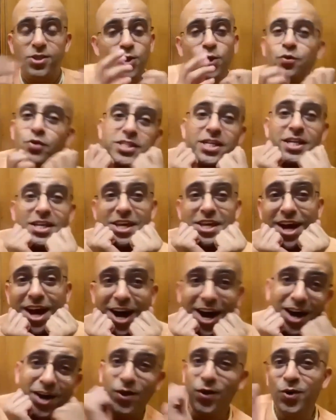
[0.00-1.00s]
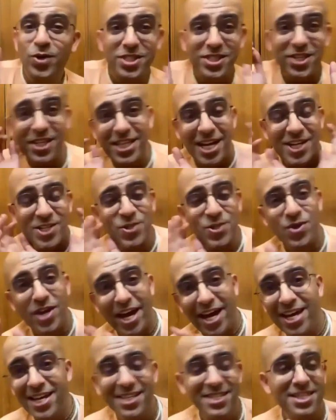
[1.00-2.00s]
So we said, yeah, oh, that's
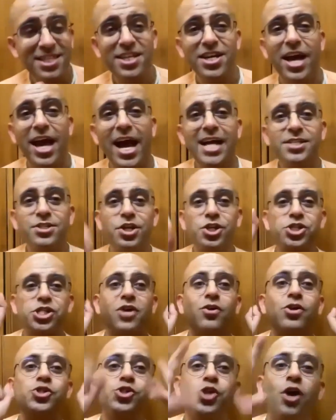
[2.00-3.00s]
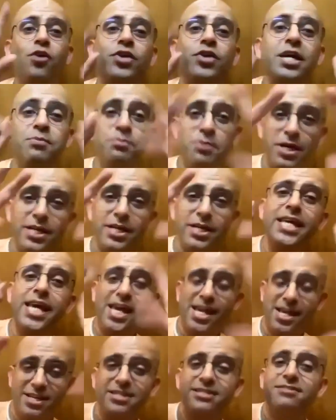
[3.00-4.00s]
so nice. As Krishna was showering
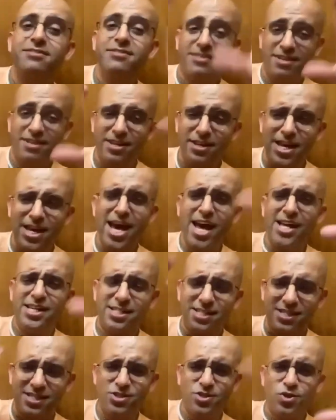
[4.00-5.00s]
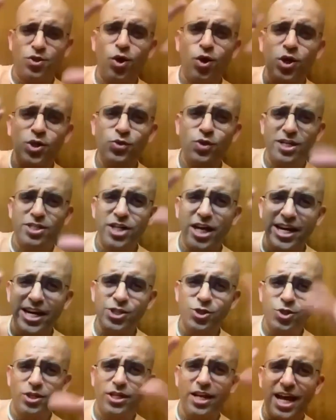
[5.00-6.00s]
mercy. Yes, those who are
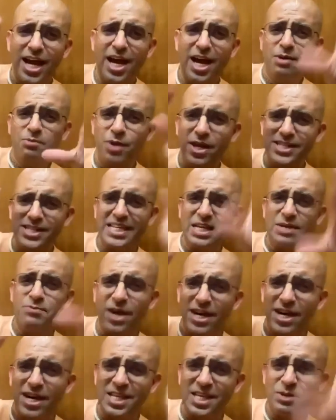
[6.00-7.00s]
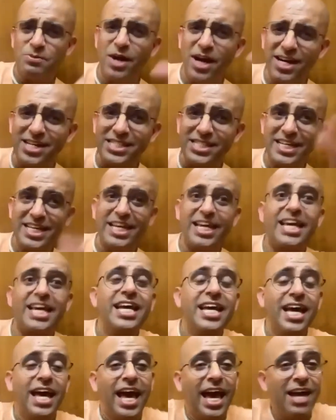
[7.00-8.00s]
chanting Shuddhanam, mercy, mercy,
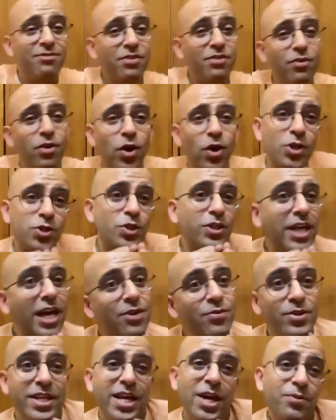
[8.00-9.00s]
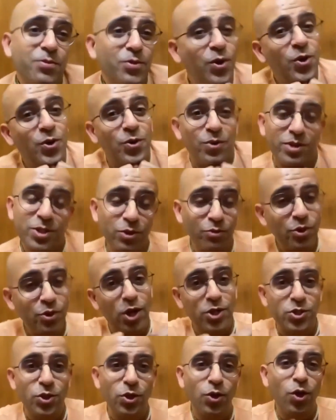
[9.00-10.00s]
mercy. And we were also there with them. Oh, so
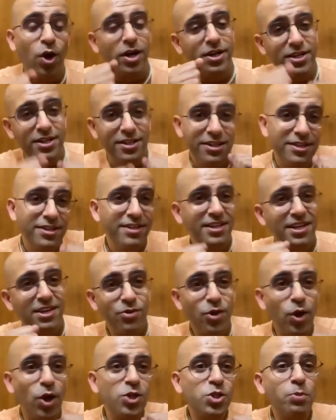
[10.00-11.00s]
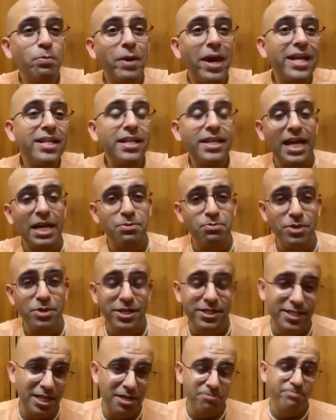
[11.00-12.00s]
we also bathed in that
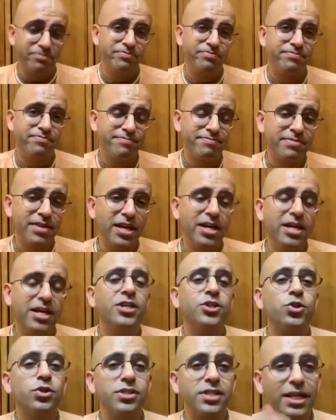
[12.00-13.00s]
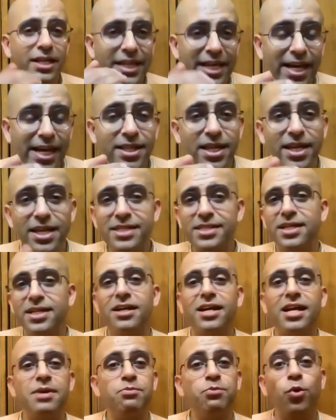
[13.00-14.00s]
mercy. So Sankirtan is
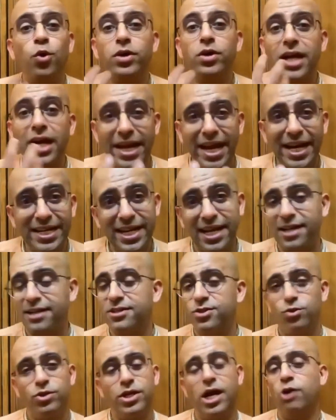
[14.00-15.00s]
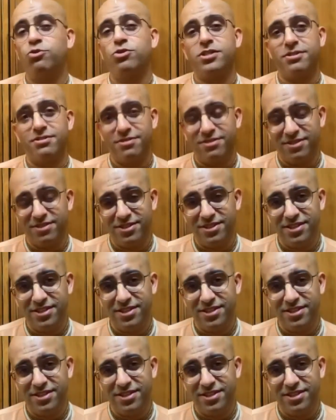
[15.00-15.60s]
certainly more connecting, no doubt.